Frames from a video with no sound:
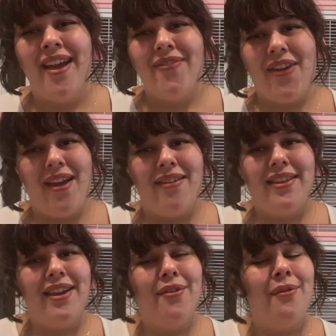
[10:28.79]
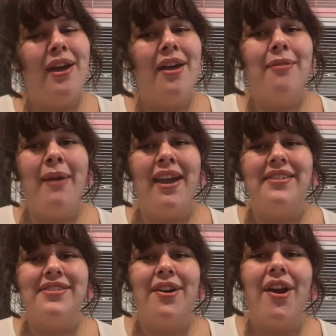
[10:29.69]
Fare thee well, my
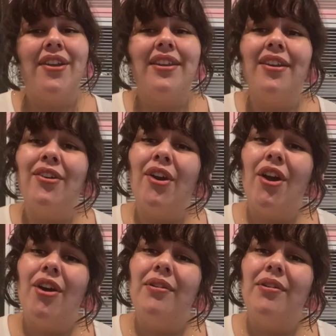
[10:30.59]
darling girl,